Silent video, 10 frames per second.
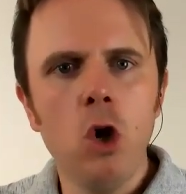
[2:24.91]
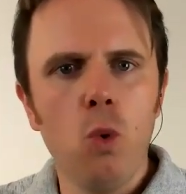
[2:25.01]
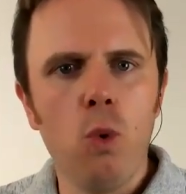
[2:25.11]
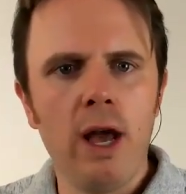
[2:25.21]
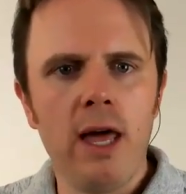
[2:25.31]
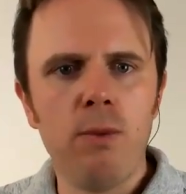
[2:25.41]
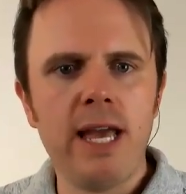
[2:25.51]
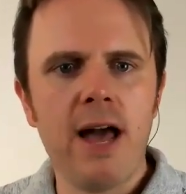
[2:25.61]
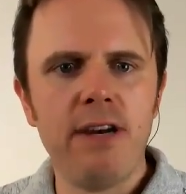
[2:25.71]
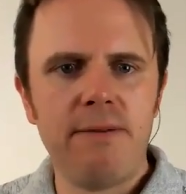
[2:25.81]
when we
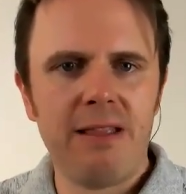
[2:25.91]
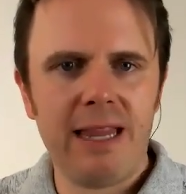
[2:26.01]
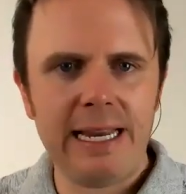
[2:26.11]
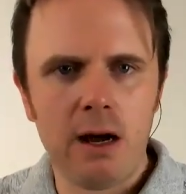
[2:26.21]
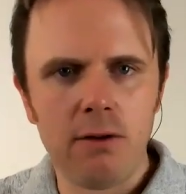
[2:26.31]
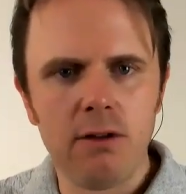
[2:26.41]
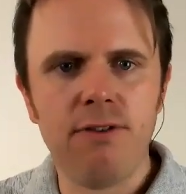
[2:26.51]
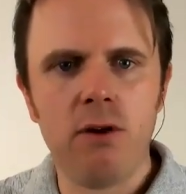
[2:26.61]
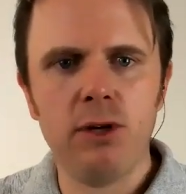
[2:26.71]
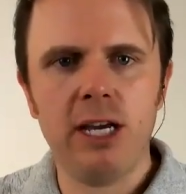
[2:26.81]
haven't even laid out the
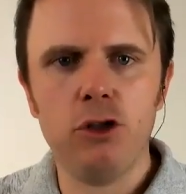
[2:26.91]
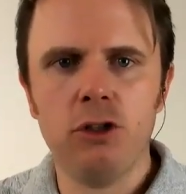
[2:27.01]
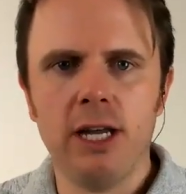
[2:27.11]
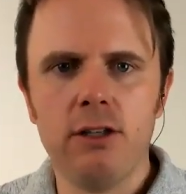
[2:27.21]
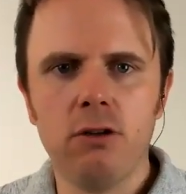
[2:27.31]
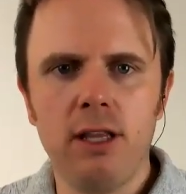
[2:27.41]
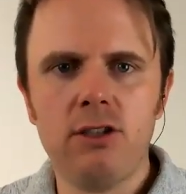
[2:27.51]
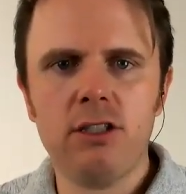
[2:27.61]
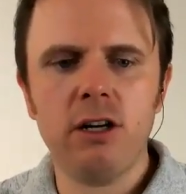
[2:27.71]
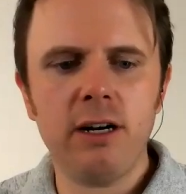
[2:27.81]
foundation yet. So let's
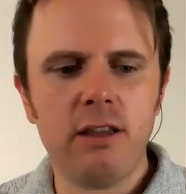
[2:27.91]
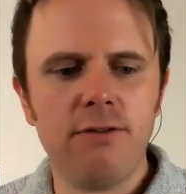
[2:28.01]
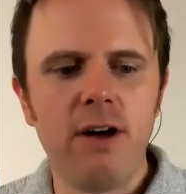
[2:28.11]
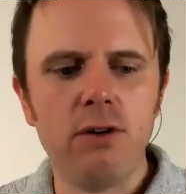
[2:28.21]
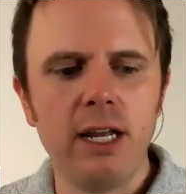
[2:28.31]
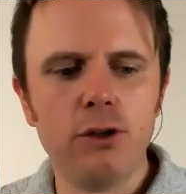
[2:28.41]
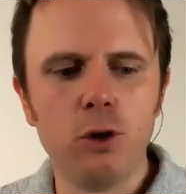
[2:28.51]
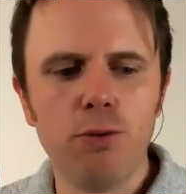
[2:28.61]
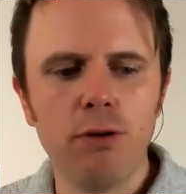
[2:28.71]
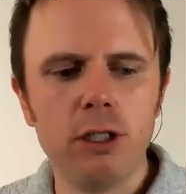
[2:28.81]
start at the
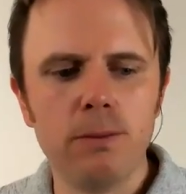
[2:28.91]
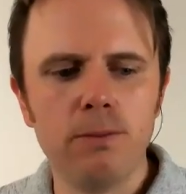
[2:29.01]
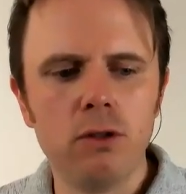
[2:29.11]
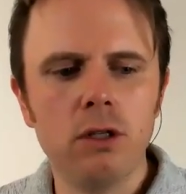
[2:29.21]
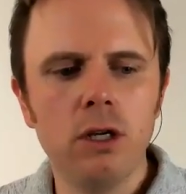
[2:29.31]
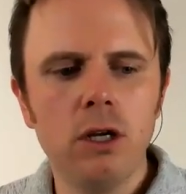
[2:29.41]
foundational principles.